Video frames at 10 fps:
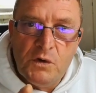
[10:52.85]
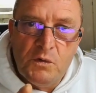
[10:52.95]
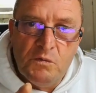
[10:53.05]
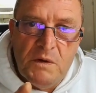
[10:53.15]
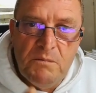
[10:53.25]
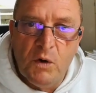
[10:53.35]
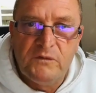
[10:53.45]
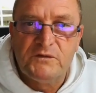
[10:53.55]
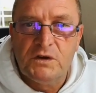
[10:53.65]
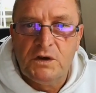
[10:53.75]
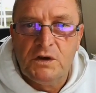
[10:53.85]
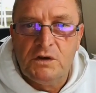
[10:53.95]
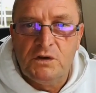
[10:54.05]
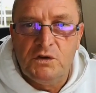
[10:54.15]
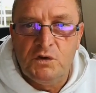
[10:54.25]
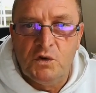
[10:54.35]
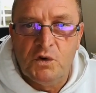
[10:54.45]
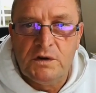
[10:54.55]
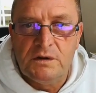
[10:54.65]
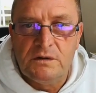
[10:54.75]
rebuffed
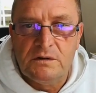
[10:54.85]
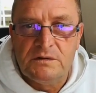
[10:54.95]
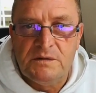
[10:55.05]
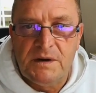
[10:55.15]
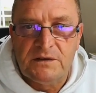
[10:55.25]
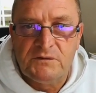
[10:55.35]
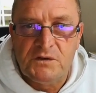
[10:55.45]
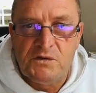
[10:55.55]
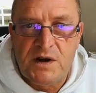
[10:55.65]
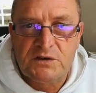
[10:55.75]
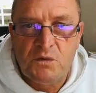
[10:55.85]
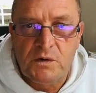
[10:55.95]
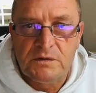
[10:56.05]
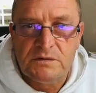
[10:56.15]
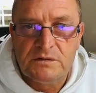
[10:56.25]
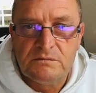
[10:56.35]
your demand for an arrest warrant,